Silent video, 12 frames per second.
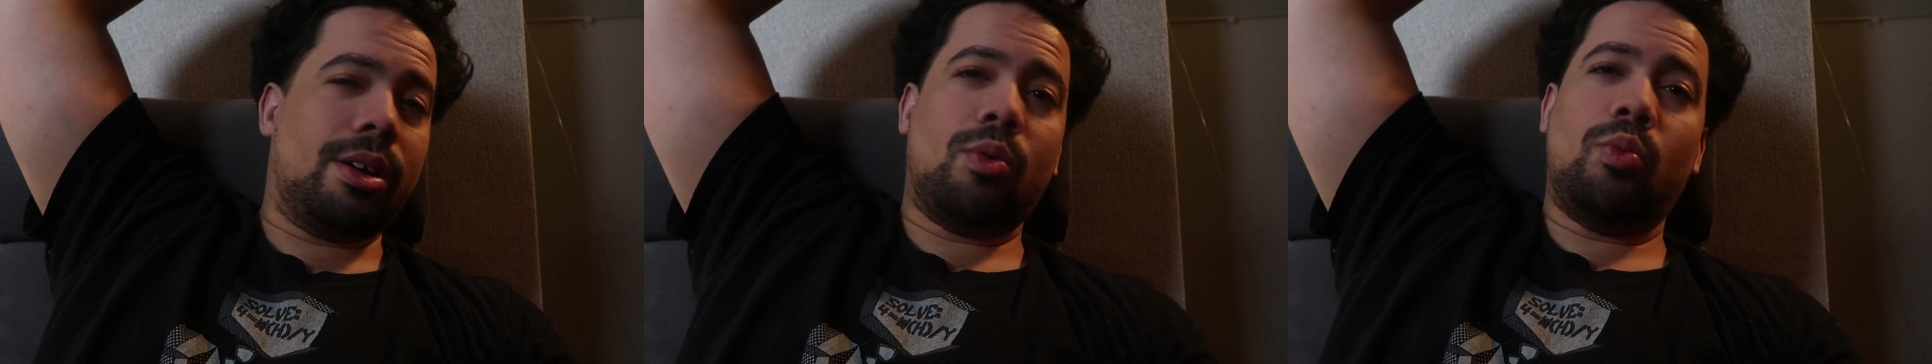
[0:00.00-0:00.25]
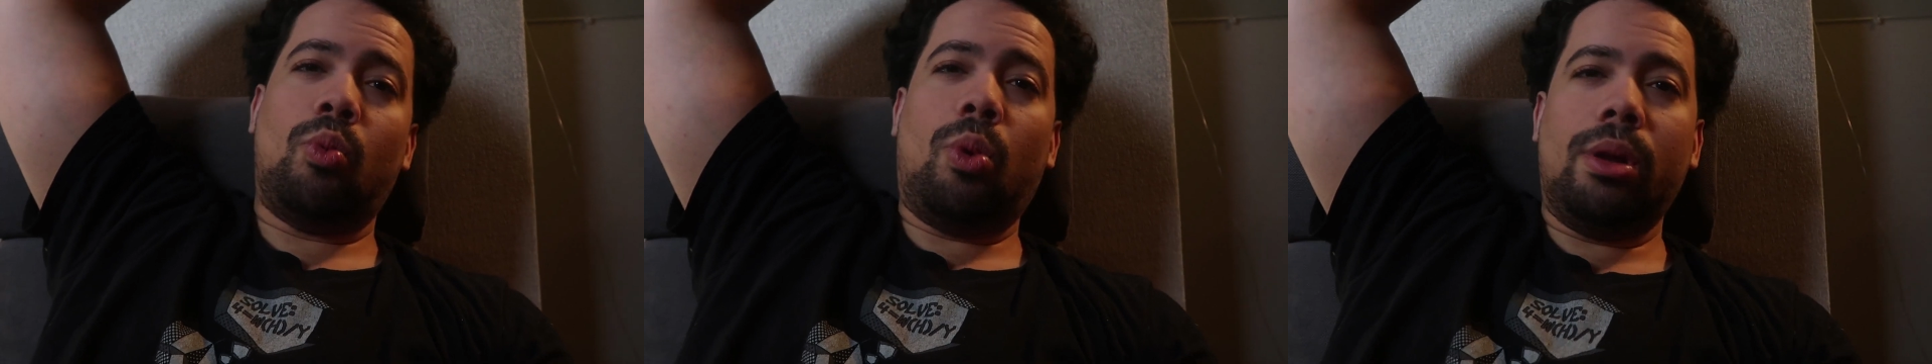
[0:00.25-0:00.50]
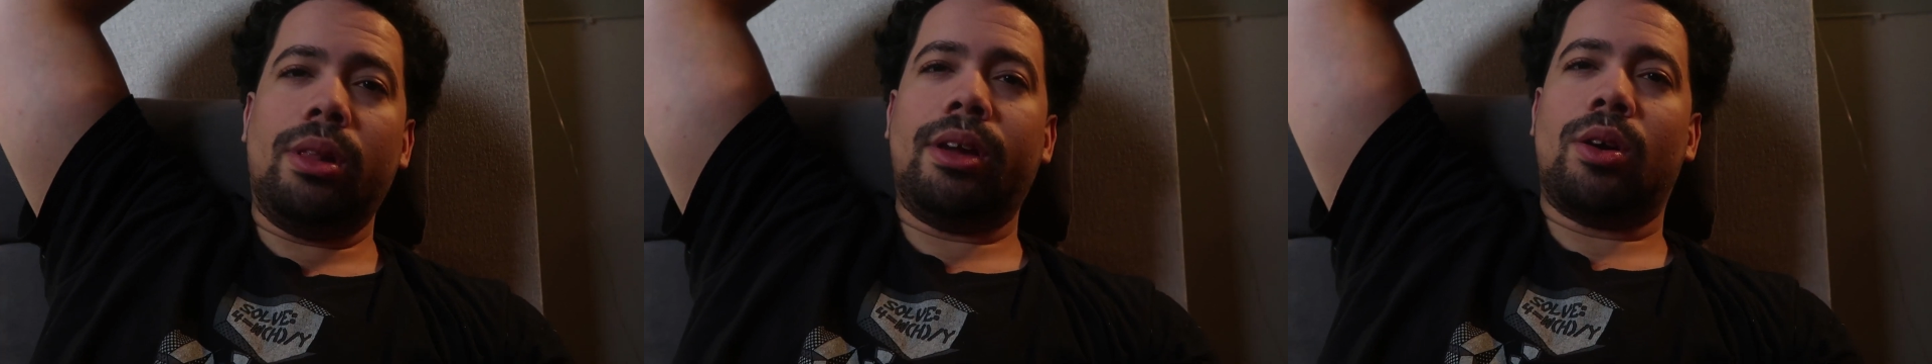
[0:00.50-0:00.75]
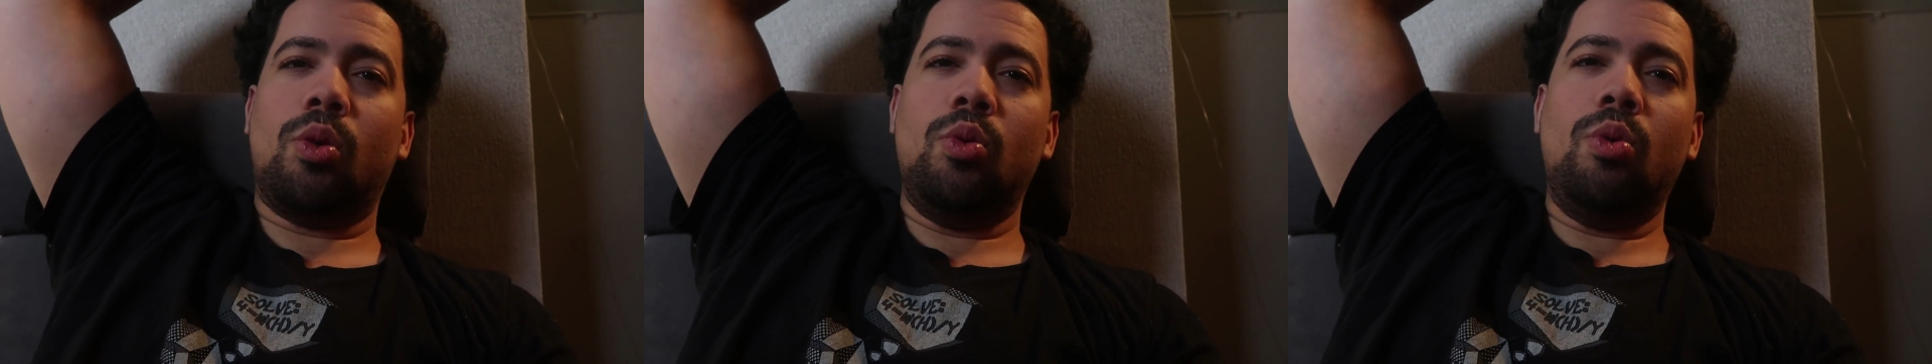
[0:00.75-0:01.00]
Like what?
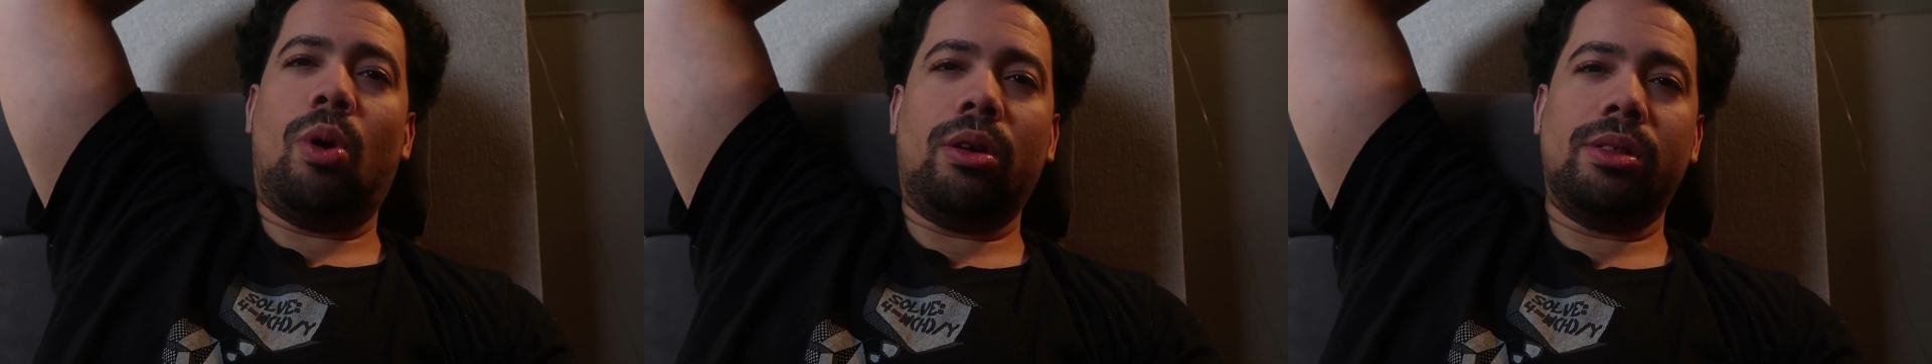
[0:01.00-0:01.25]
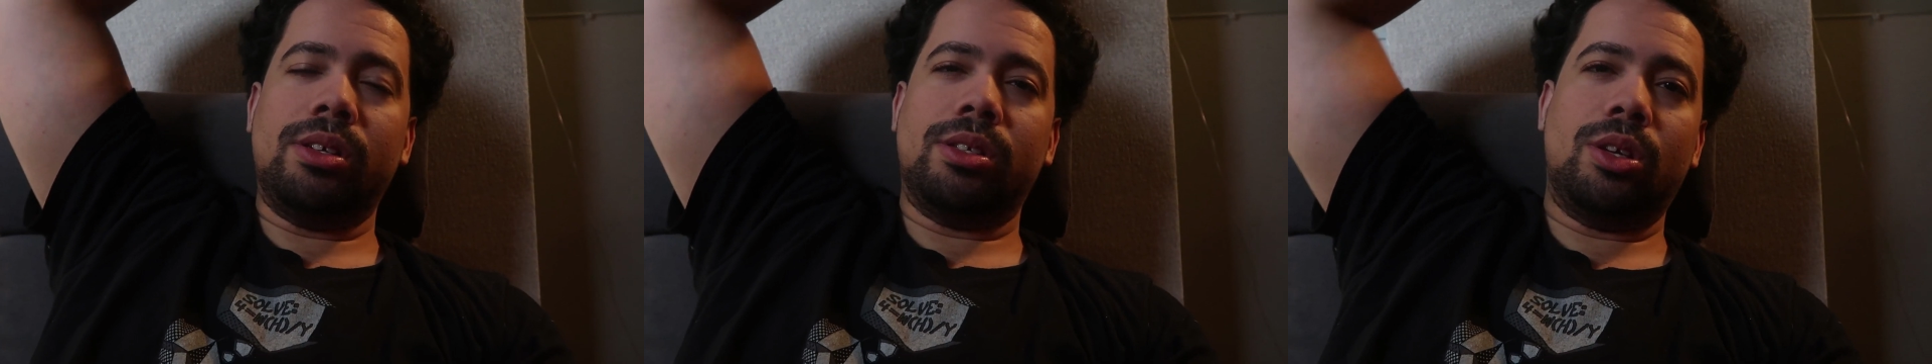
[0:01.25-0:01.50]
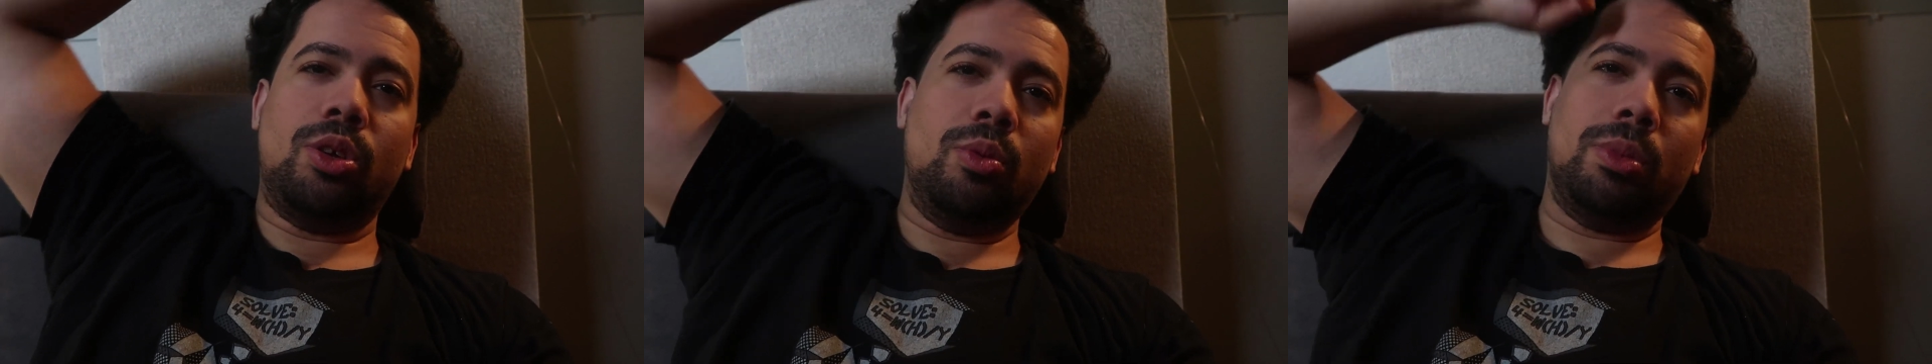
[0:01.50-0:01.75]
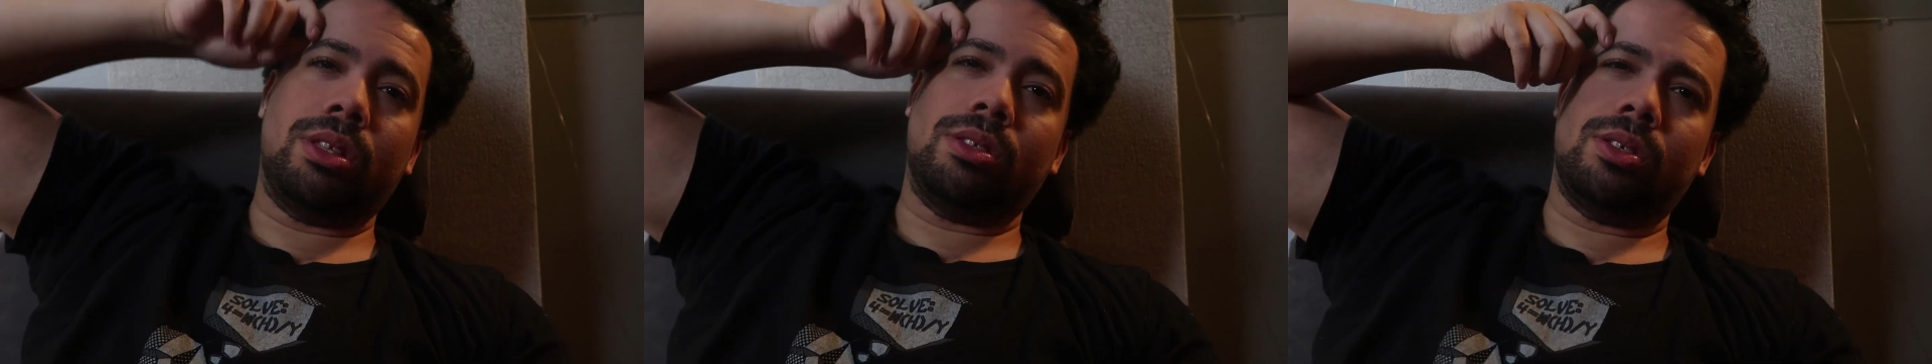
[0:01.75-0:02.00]
Like who are these
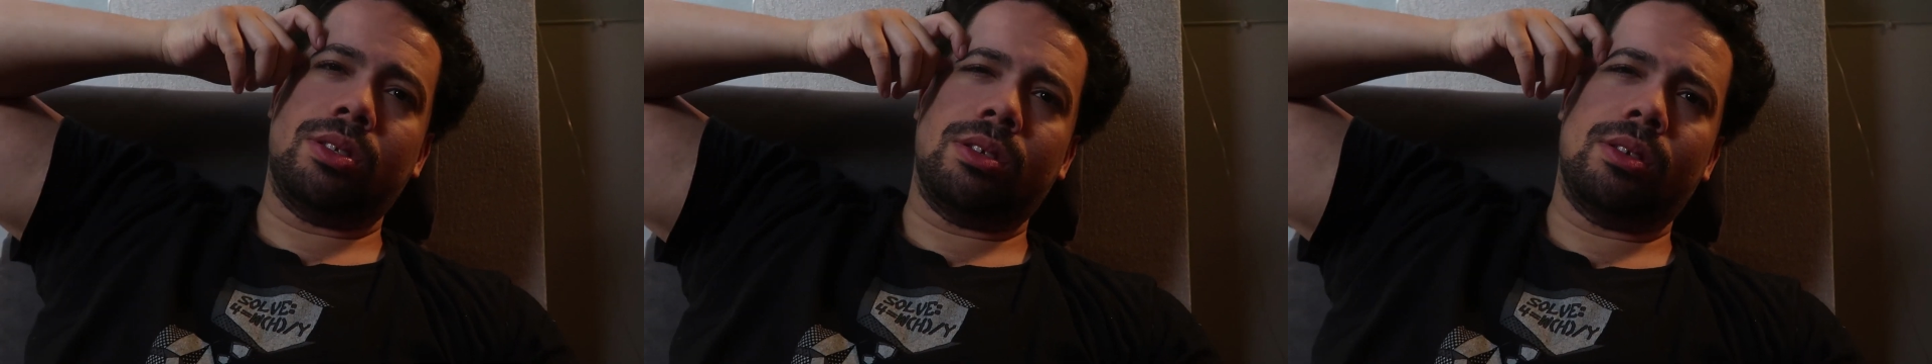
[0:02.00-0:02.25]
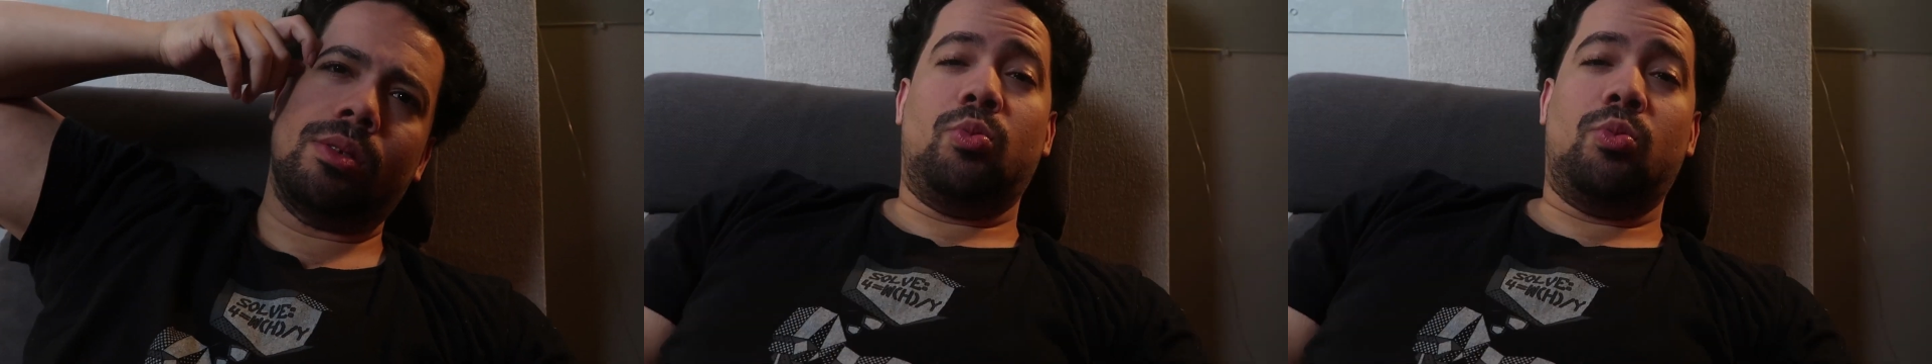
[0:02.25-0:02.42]
humans?